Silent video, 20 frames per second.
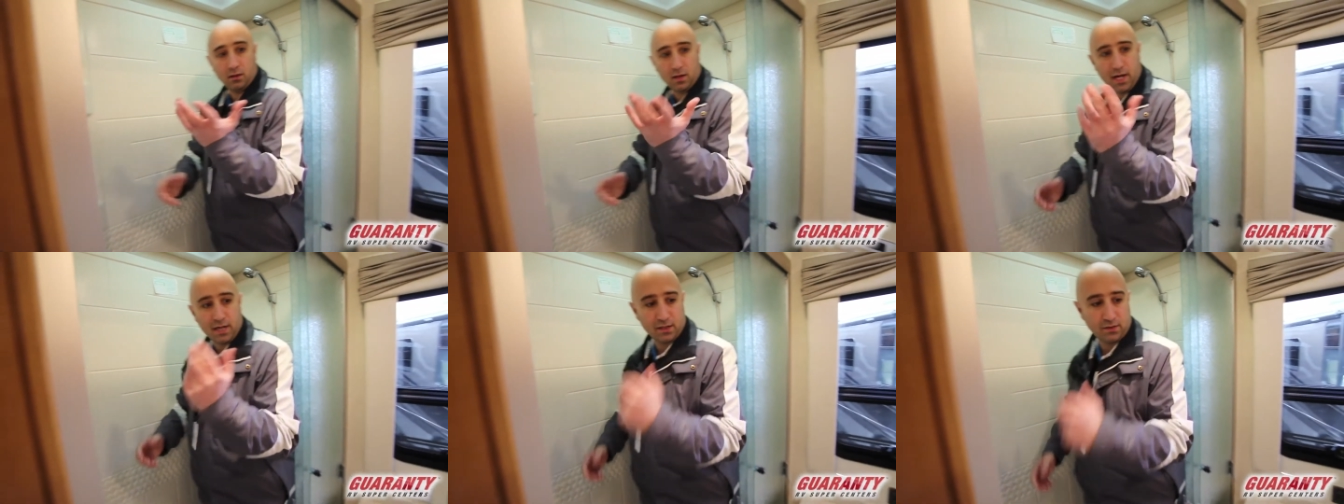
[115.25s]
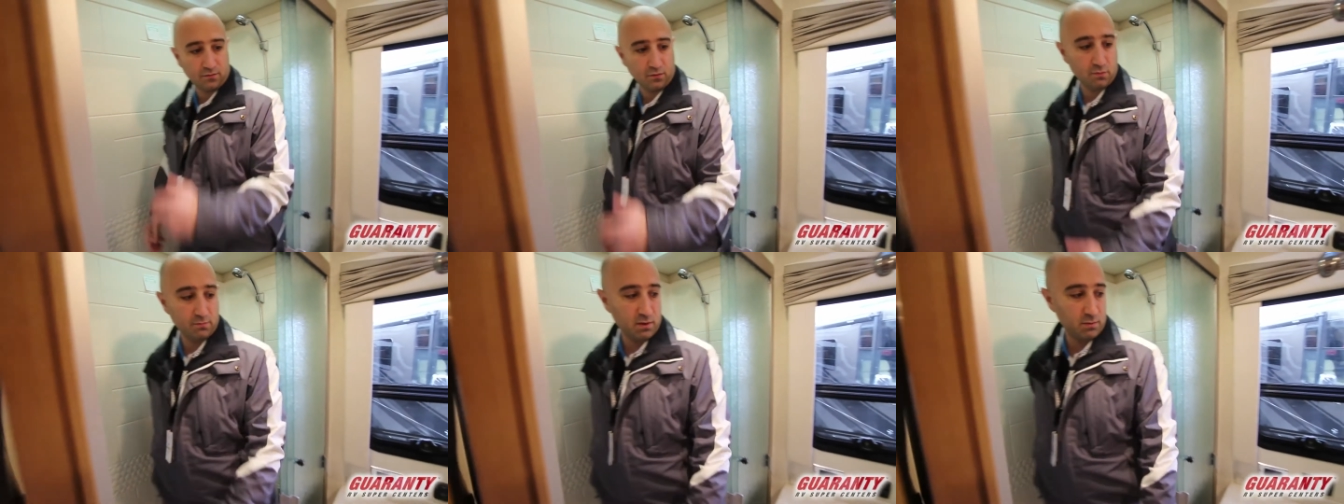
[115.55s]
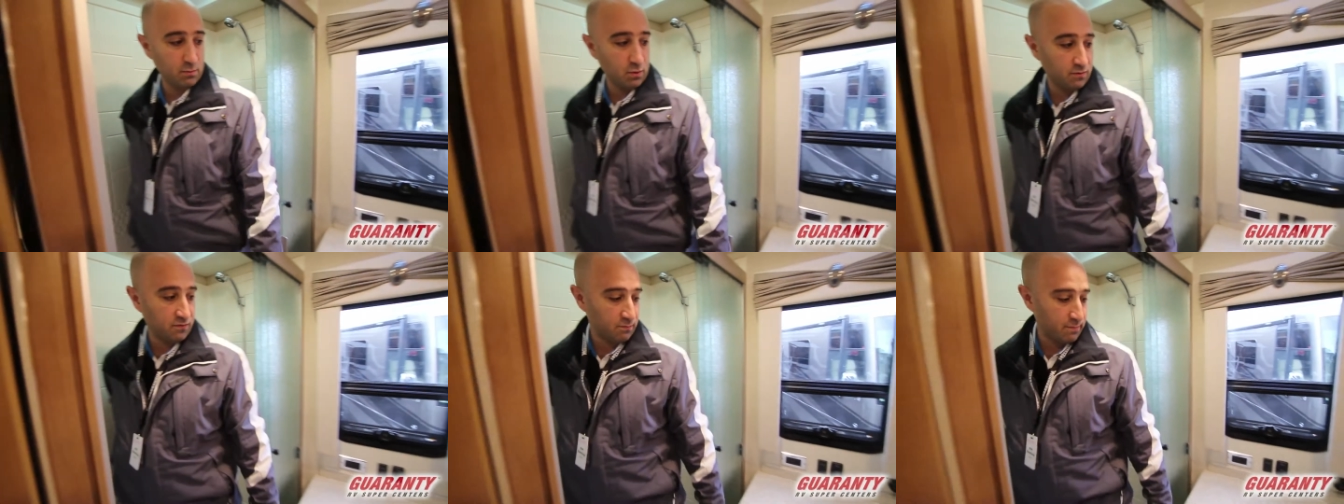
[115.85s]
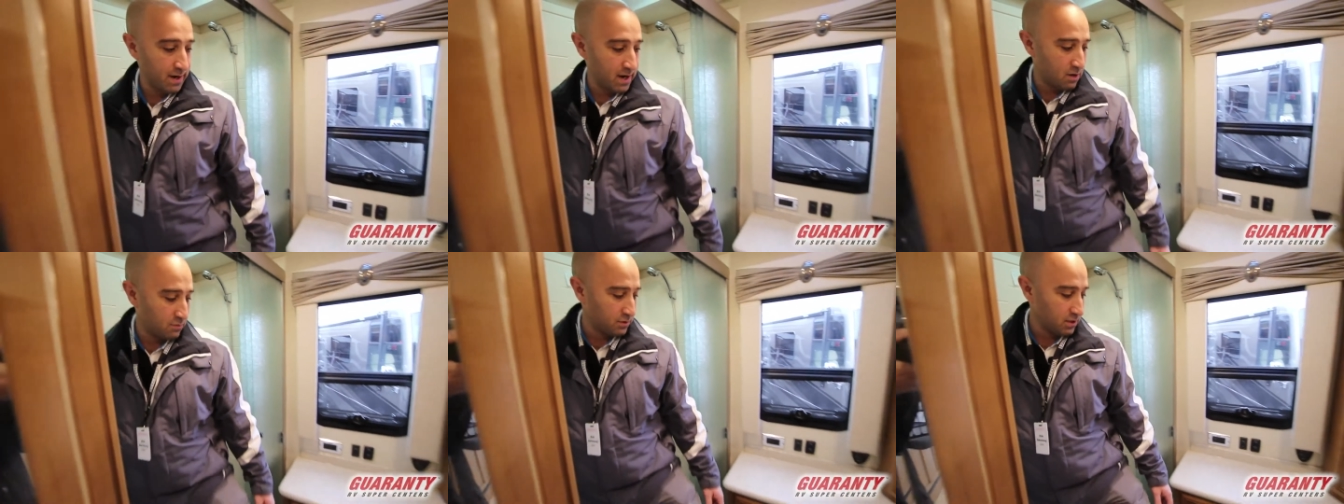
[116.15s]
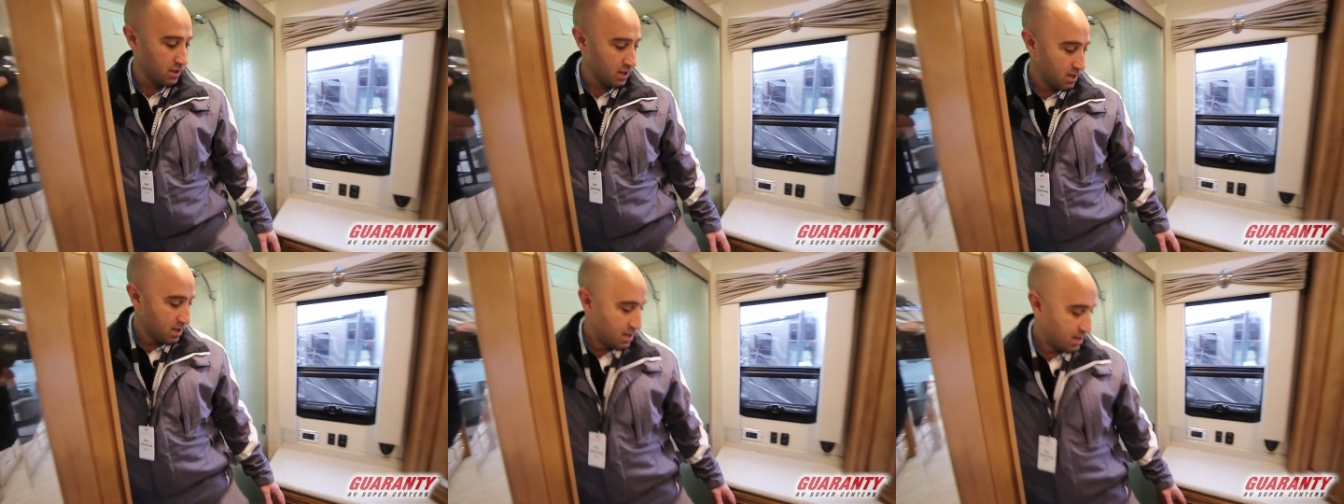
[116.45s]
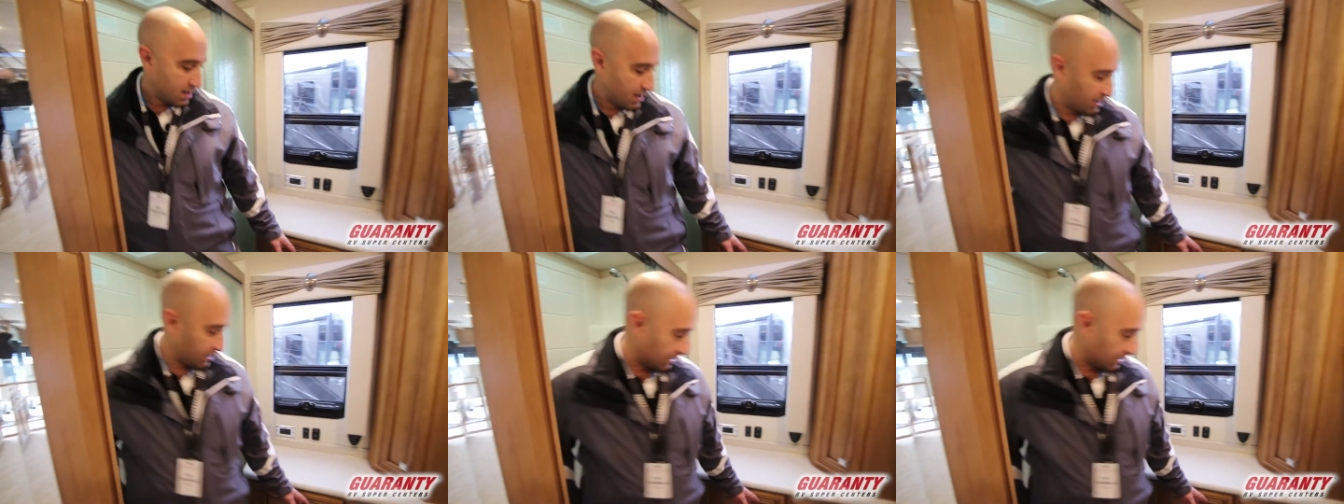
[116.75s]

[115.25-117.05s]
lots of room to move about. And